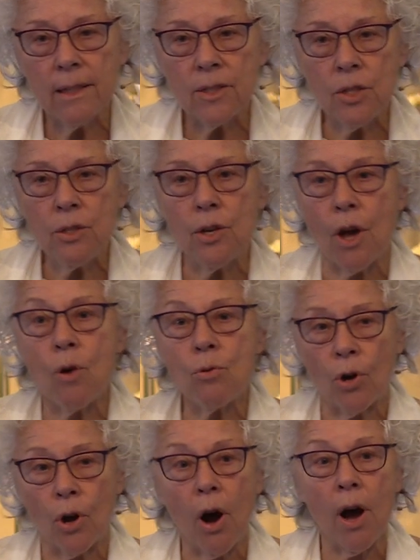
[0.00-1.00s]
to know
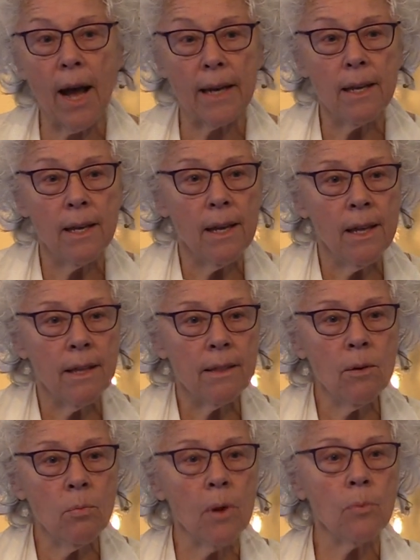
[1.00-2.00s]
God.
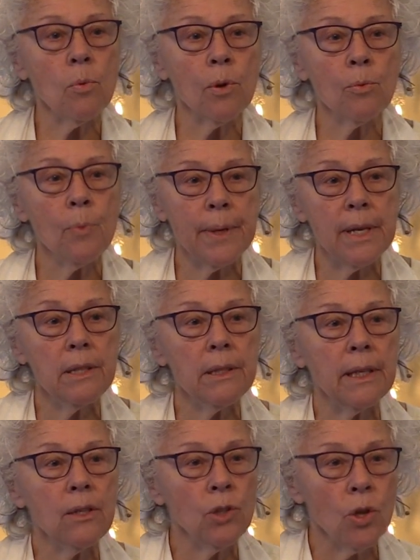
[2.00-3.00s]
That what we're
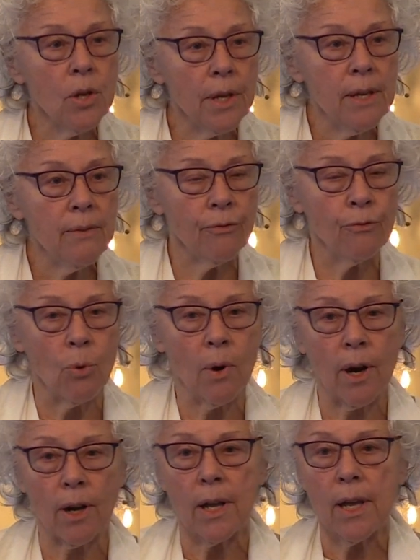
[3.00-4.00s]
really looking
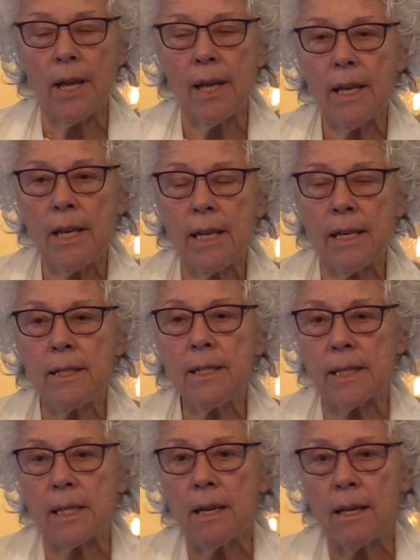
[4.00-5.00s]
for
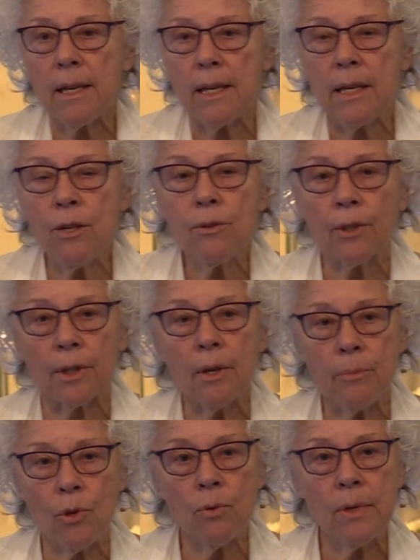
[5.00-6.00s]
is inner
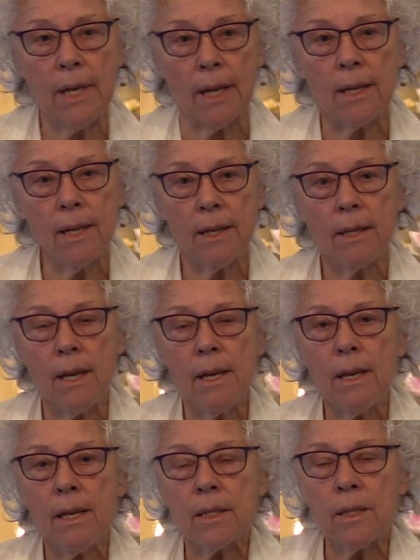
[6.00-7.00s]
communion.
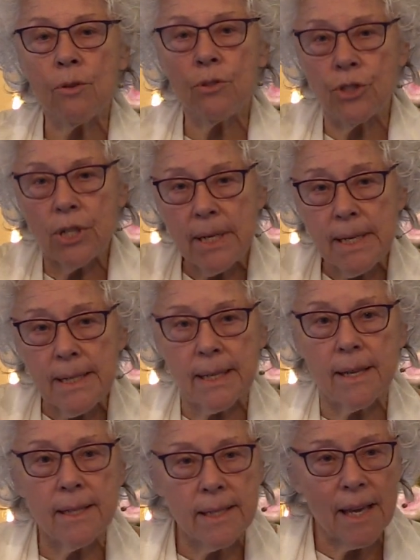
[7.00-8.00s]
So
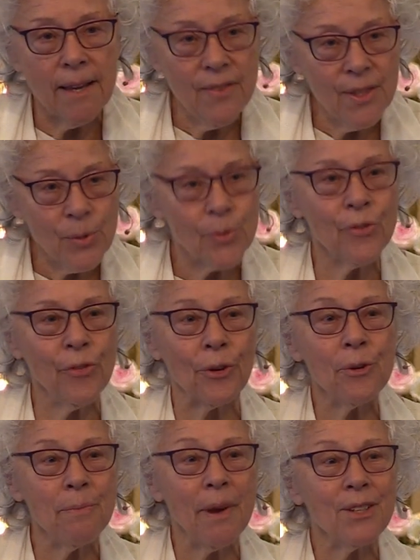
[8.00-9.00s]
Jesus, and this was
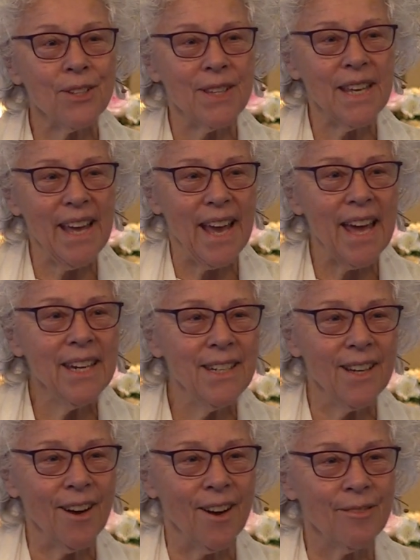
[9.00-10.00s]
very much the
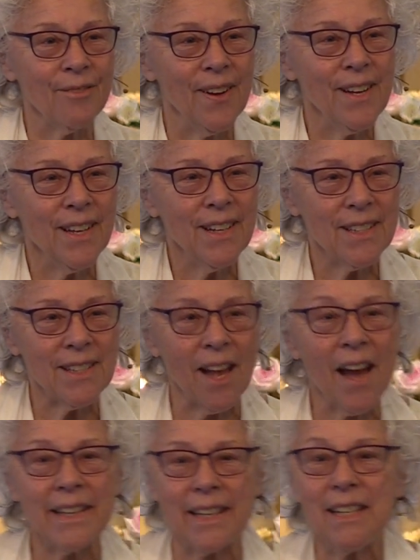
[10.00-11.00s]
end of
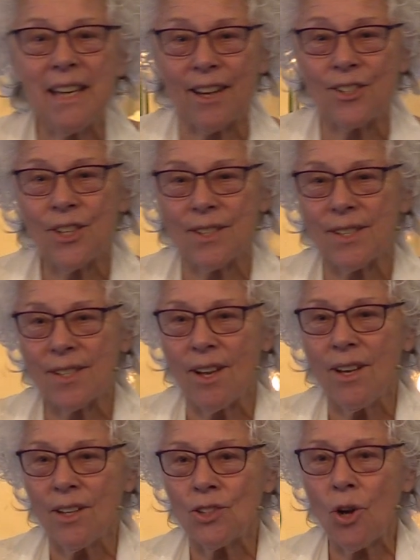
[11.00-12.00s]
Sai Ganesh's
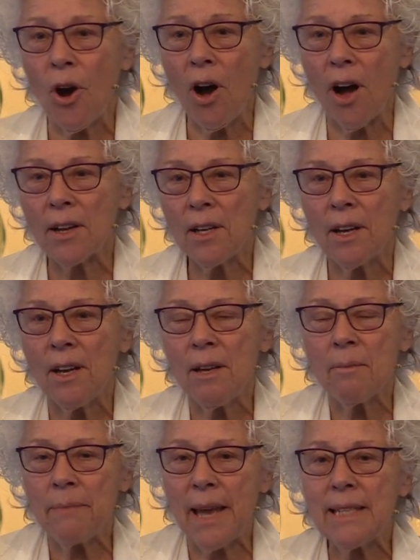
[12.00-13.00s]
talk,
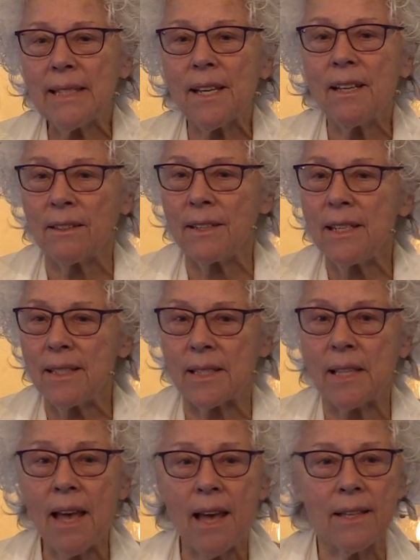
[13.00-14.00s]
basically
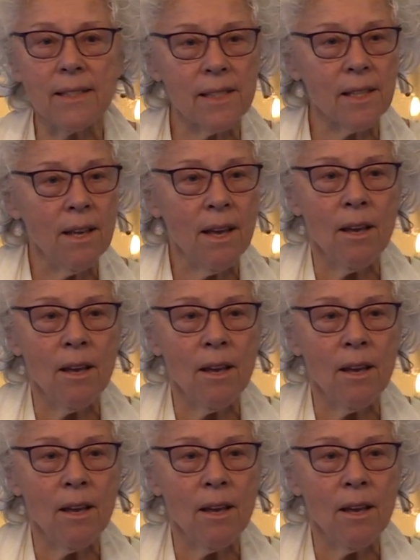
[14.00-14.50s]
says,